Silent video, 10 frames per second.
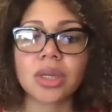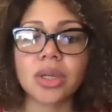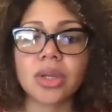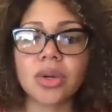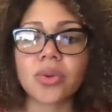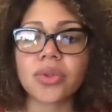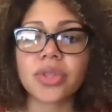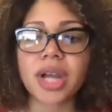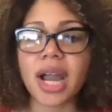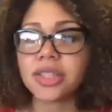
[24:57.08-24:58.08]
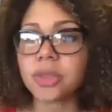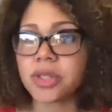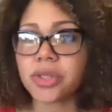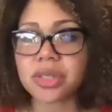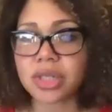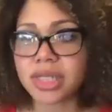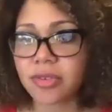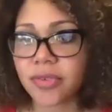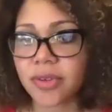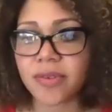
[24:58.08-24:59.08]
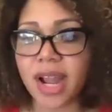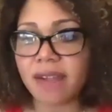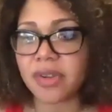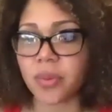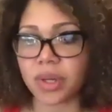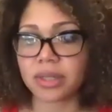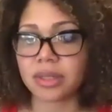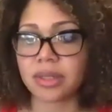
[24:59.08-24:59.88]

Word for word: you know, the contributions are different for everyone.